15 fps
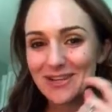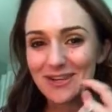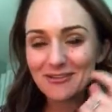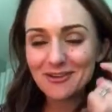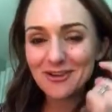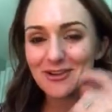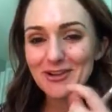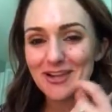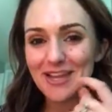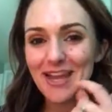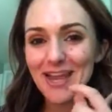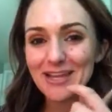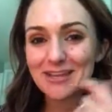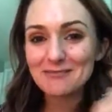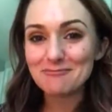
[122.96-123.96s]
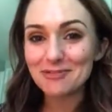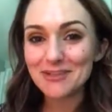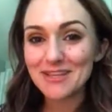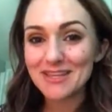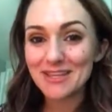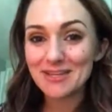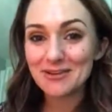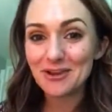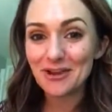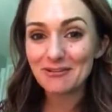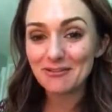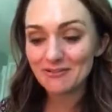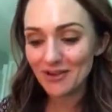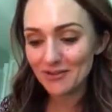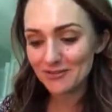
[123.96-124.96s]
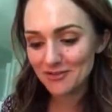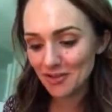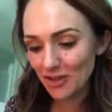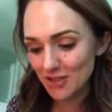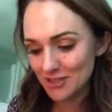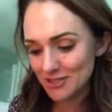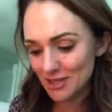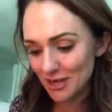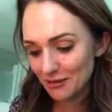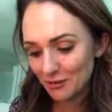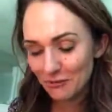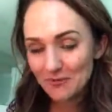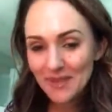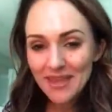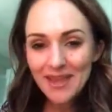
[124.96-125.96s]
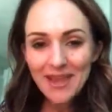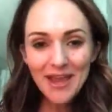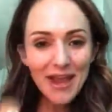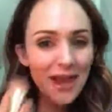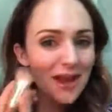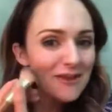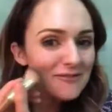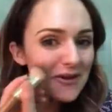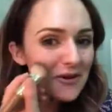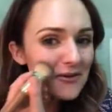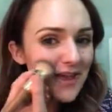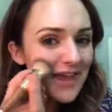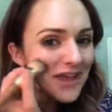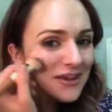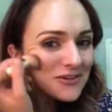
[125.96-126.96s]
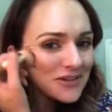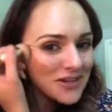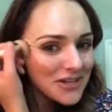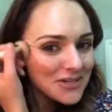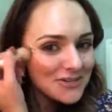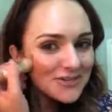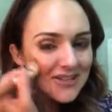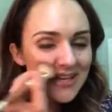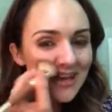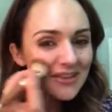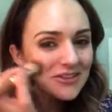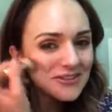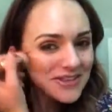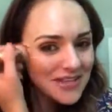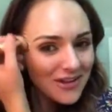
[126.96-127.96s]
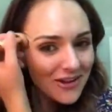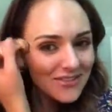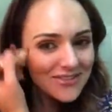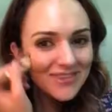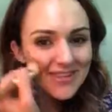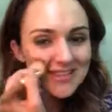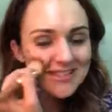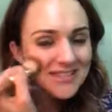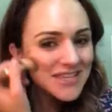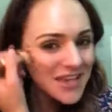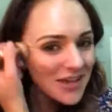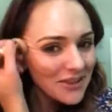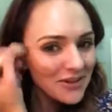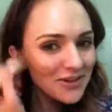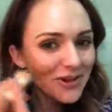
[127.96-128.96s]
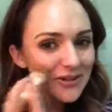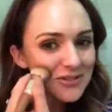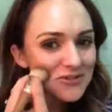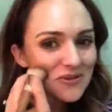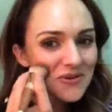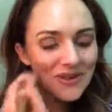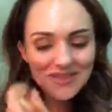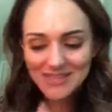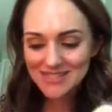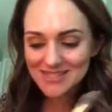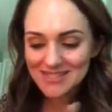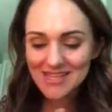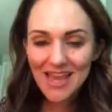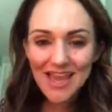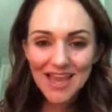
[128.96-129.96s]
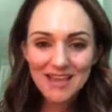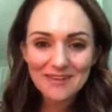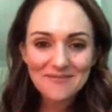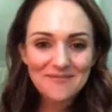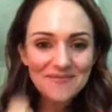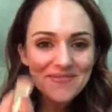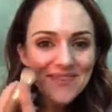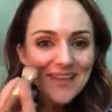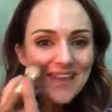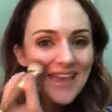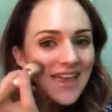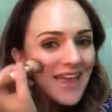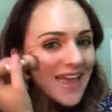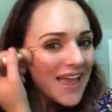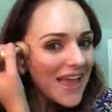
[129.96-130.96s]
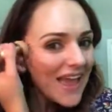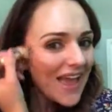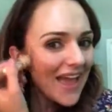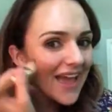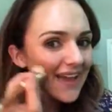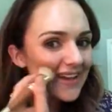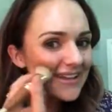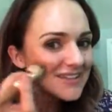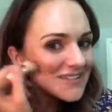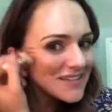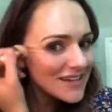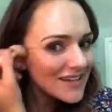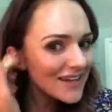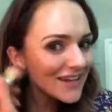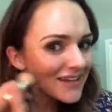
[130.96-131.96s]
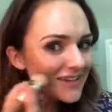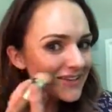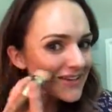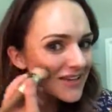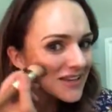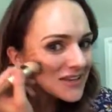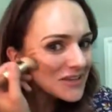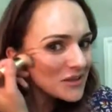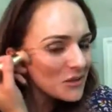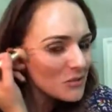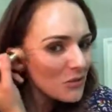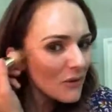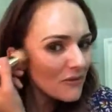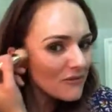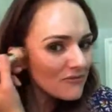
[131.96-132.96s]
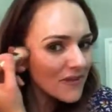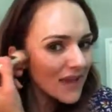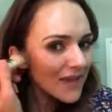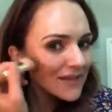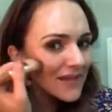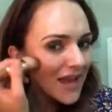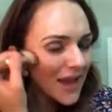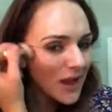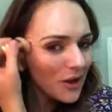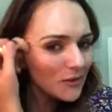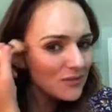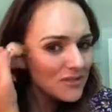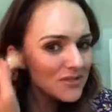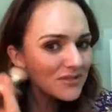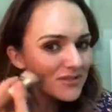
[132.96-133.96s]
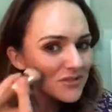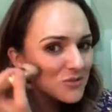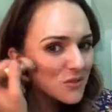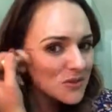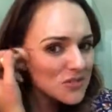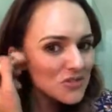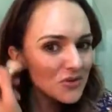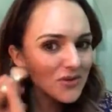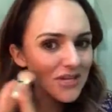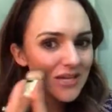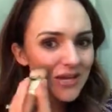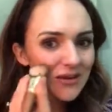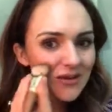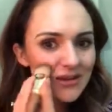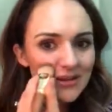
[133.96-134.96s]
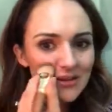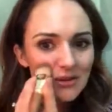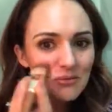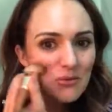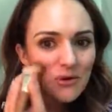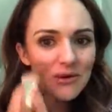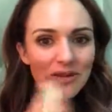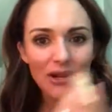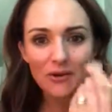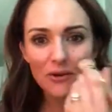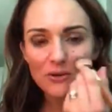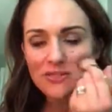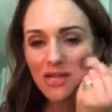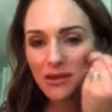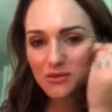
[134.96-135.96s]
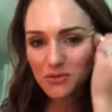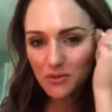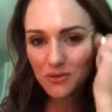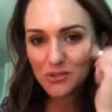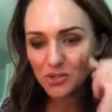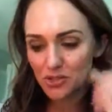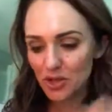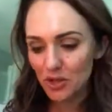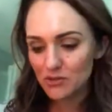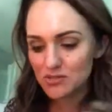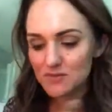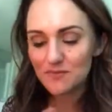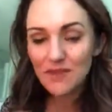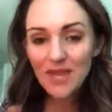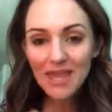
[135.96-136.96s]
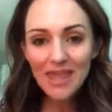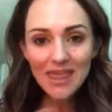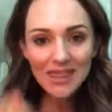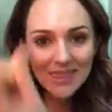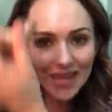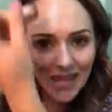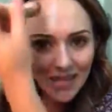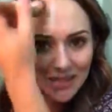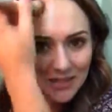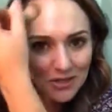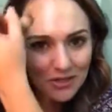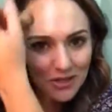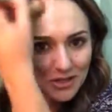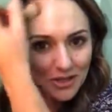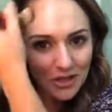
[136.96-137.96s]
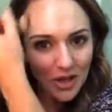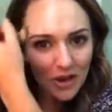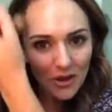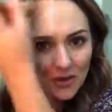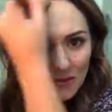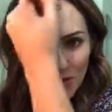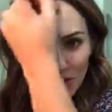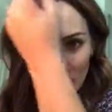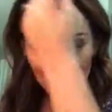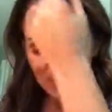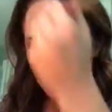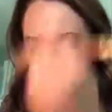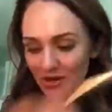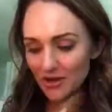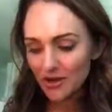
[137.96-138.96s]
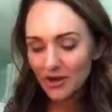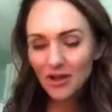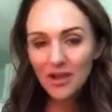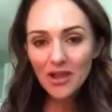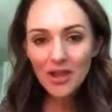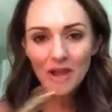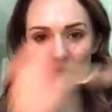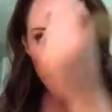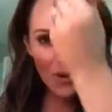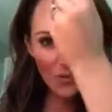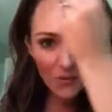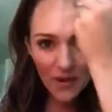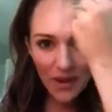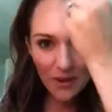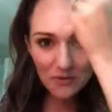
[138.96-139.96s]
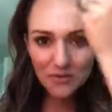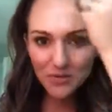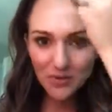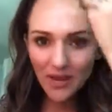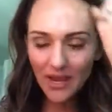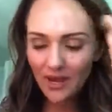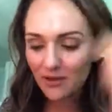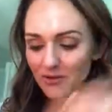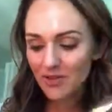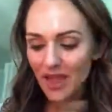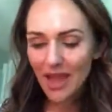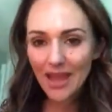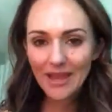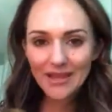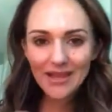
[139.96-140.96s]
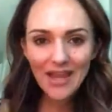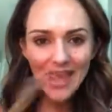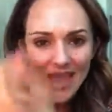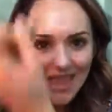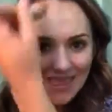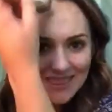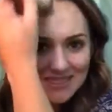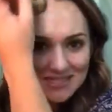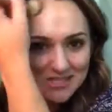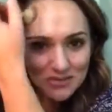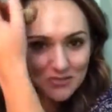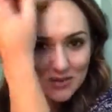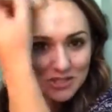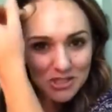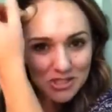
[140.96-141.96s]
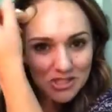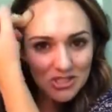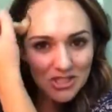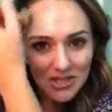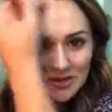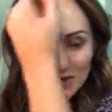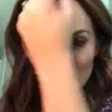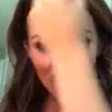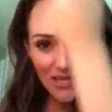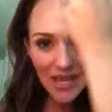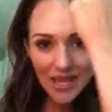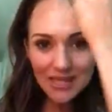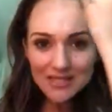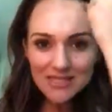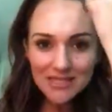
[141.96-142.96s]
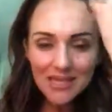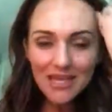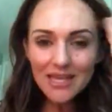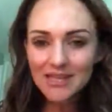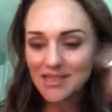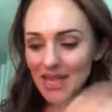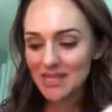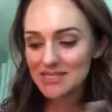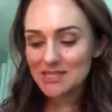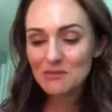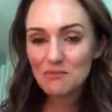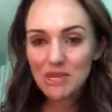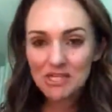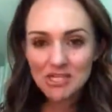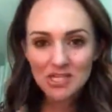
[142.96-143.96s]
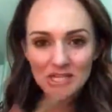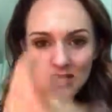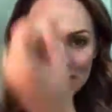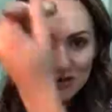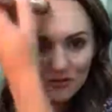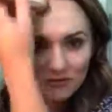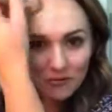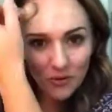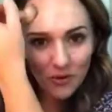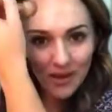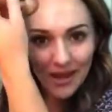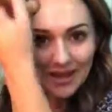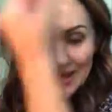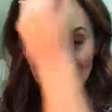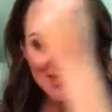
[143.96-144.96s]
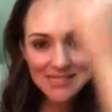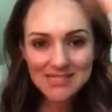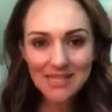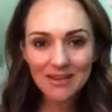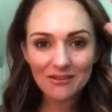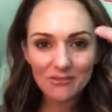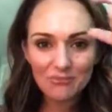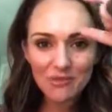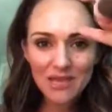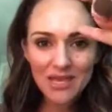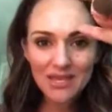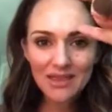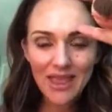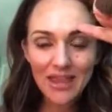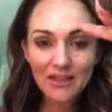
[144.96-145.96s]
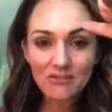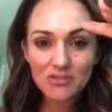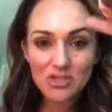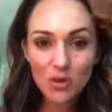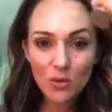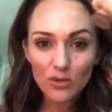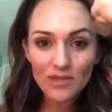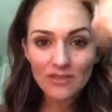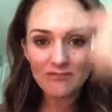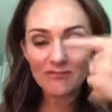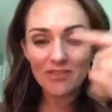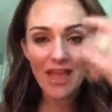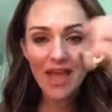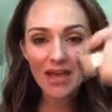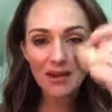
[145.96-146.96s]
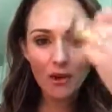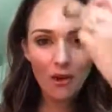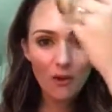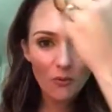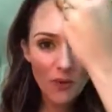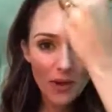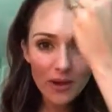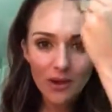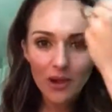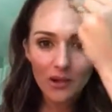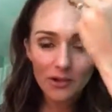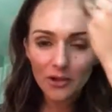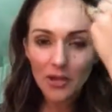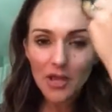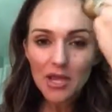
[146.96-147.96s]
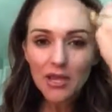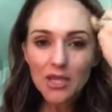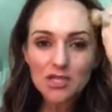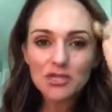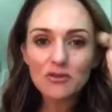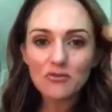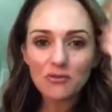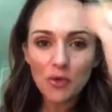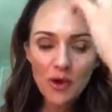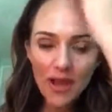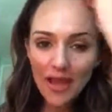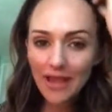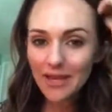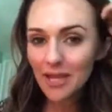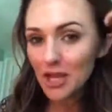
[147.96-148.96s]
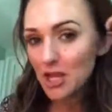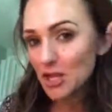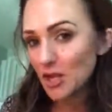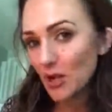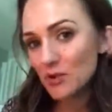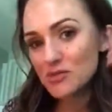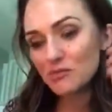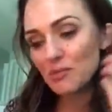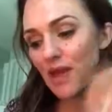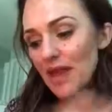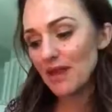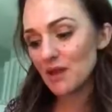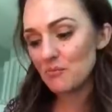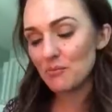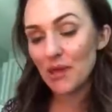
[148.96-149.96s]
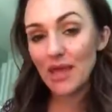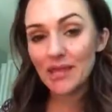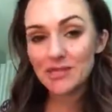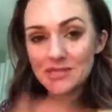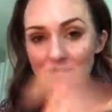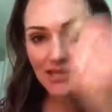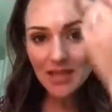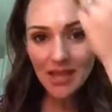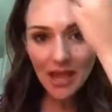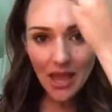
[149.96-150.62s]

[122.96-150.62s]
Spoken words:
here where you're gonna end up looking like you have a 5 o'clock shadow. Okay, and you're gonna do the other thing on this, the other contour on this side, and it's gonna kind of look a little more fanned out towards your ear and a little more narrowed down towards your nose. Then you're gonna go up here around your hairline, and this is really just gonna create that dimension in your forehead instead of being like totally flat, all one color, because your forehead goes back a bit.